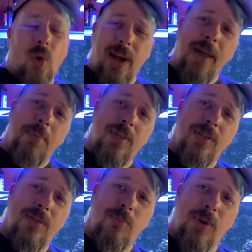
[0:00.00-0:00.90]

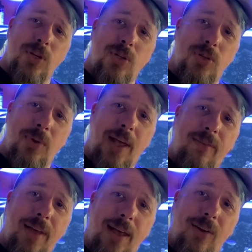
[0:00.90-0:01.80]
happens when you do have
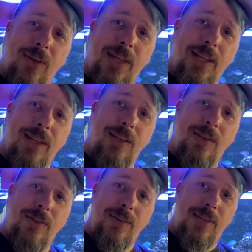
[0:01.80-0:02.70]
algae.
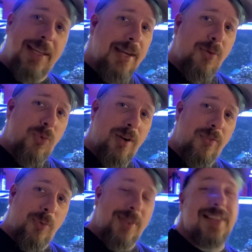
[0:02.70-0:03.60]
You're getting rid of it
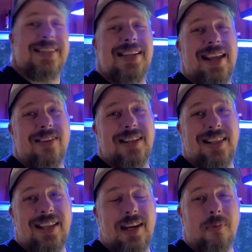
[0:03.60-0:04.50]
with the snails and
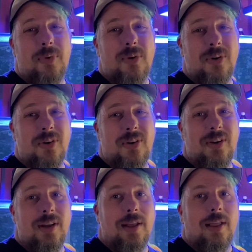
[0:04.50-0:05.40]
cleanup
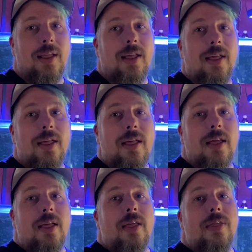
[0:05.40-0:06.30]
crew.
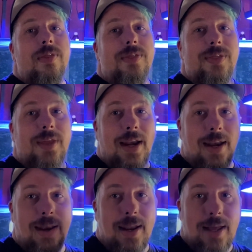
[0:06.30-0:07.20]
The
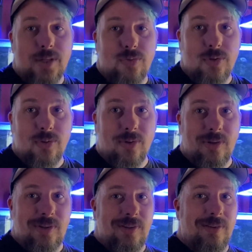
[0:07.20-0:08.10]
last
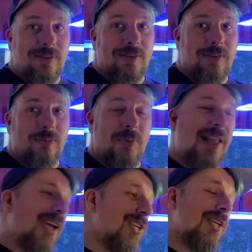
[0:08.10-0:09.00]
resort, well
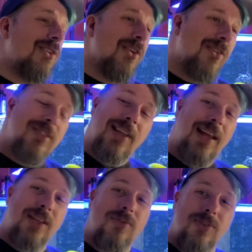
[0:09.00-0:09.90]
actually no, not the
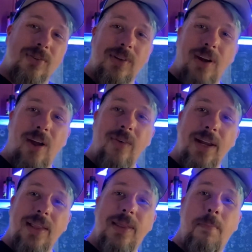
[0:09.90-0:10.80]
last resort. I
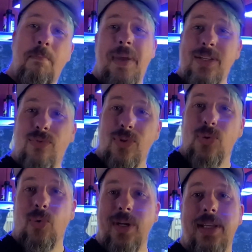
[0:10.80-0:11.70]
reckon the best
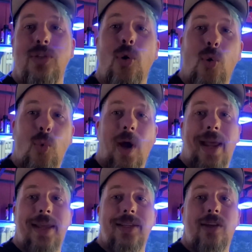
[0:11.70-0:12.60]
resort is
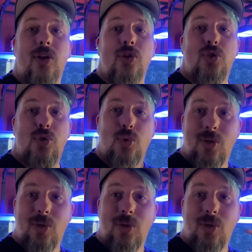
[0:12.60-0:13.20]
always to